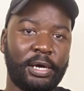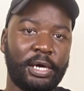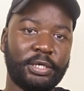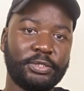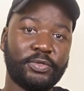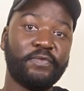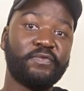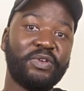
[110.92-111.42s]

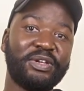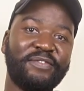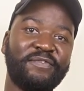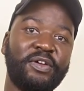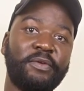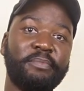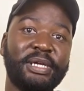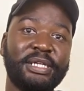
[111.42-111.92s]
software
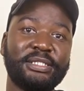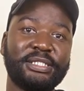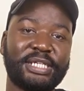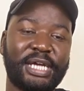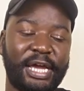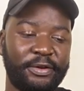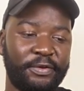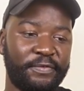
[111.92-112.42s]

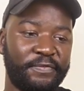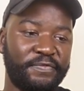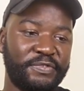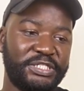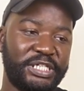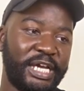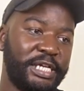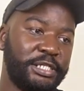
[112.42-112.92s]
development kind
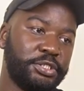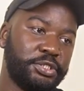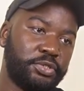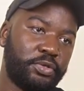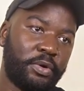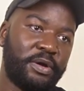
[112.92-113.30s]
of changed